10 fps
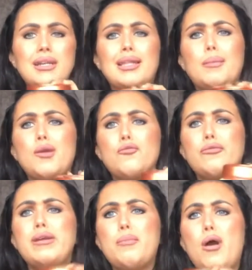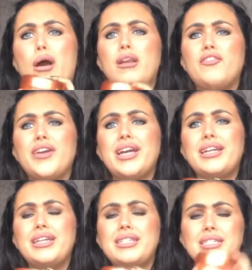about £3 I think it
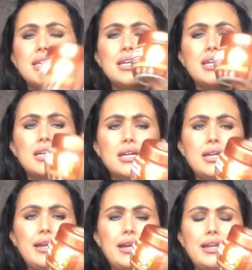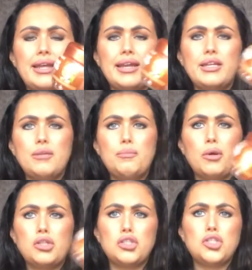is, in
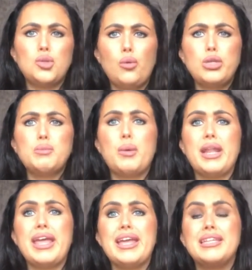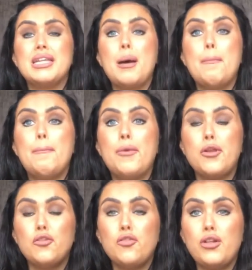budget stores, but it is
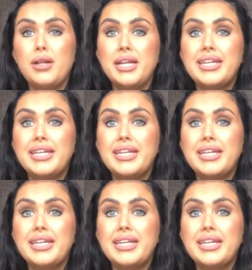beautiful.